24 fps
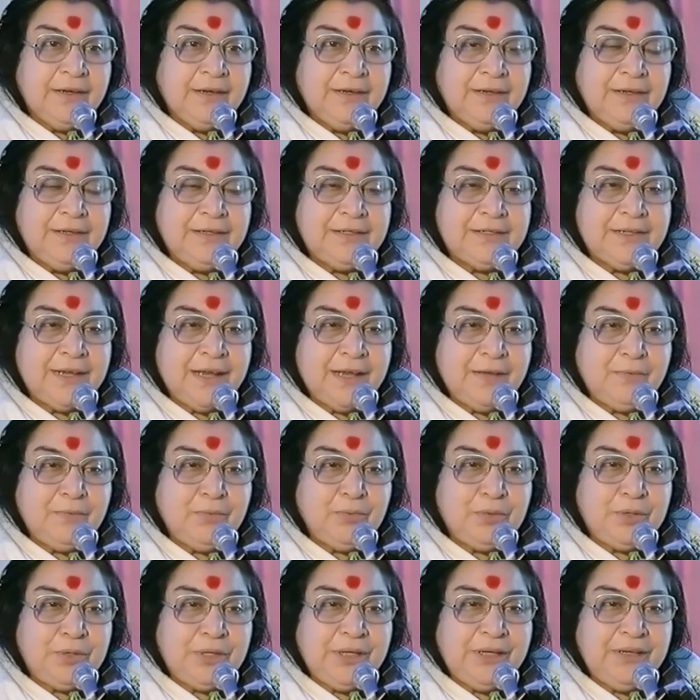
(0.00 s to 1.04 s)
is like
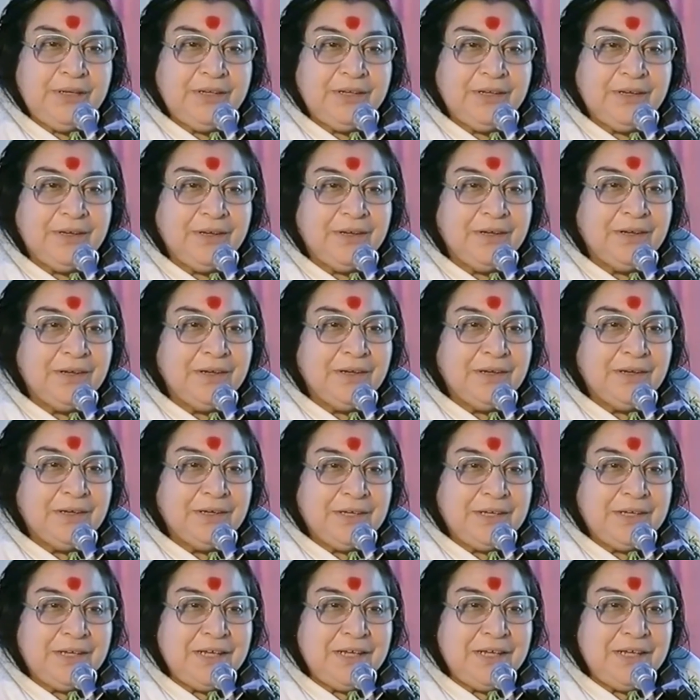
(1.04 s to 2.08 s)
putting the
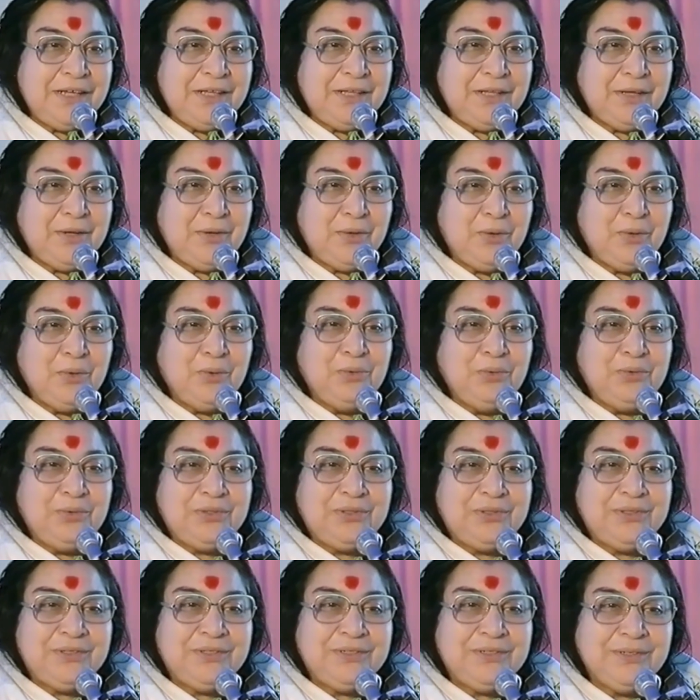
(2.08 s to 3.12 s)
ghee in the
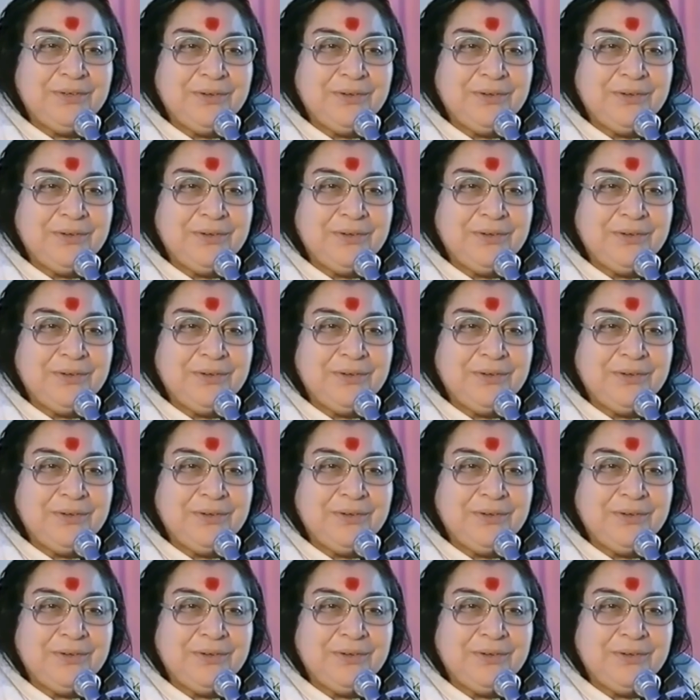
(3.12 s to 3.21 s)
nose